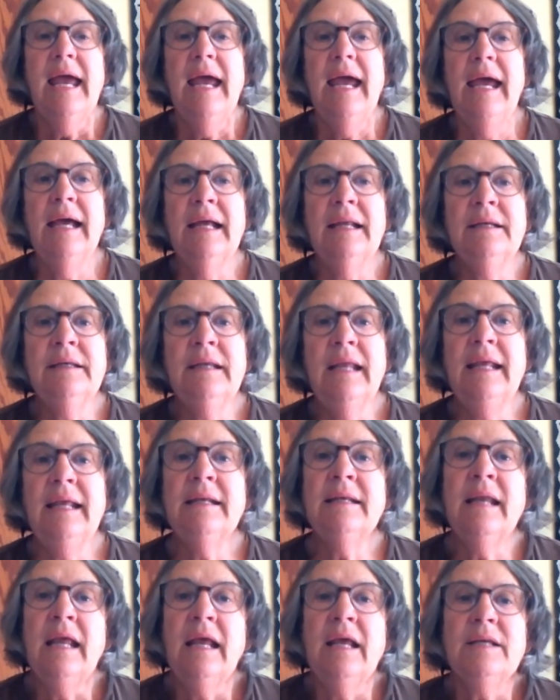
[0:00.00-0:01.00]
and
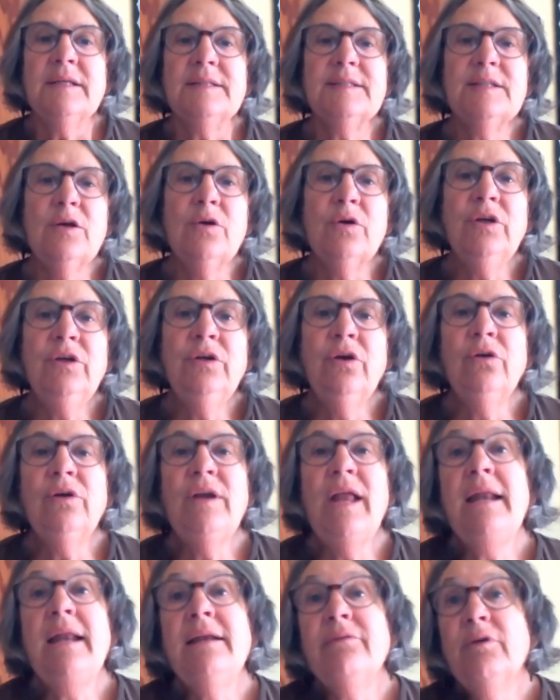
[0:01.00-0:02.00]
so,
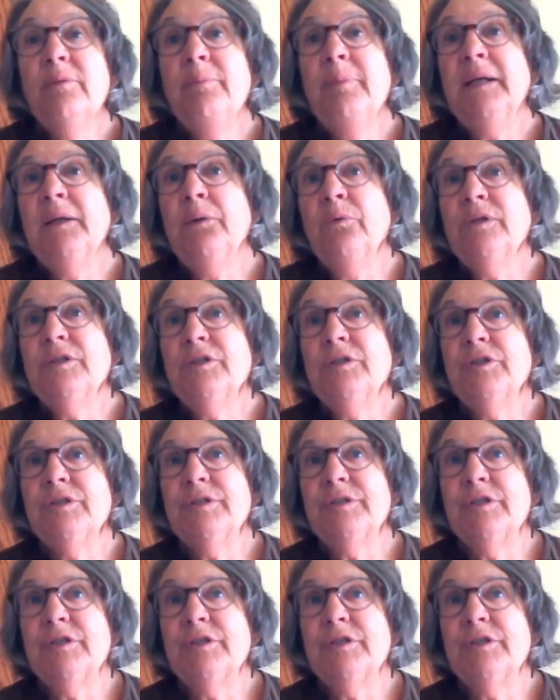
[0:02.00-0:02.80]
not everybody wishes